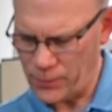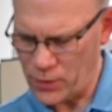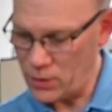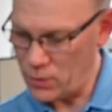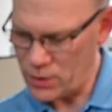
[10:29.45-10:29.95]

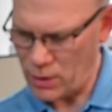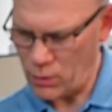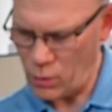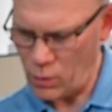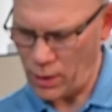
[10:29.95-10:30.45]
You can use
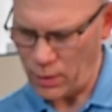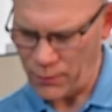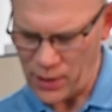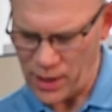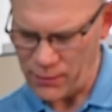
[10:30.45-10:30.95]
RO water
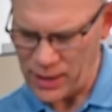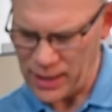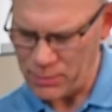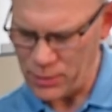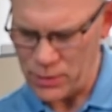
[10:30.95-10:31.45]
if you have
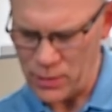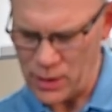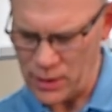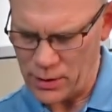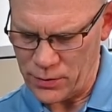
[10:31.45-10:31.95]
that, but do
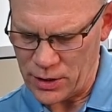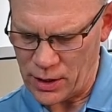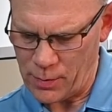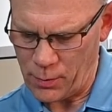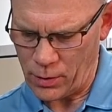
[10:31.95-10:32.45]
not use
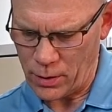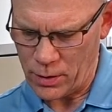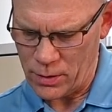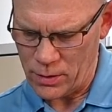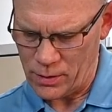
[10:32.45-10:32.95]
tap water.